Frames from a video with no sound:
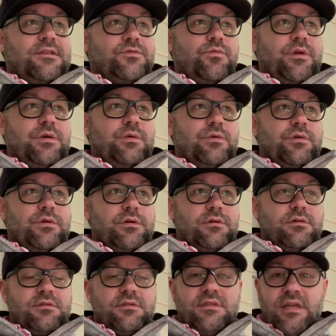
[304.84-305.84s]
we
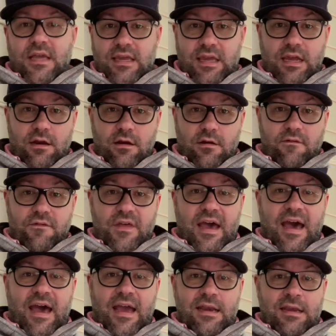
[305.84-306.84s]
will take care of
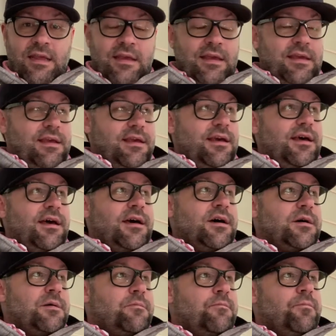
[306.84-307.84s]
that
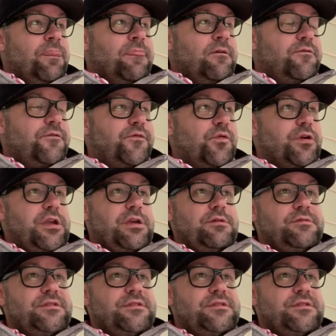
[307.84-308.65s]
for you.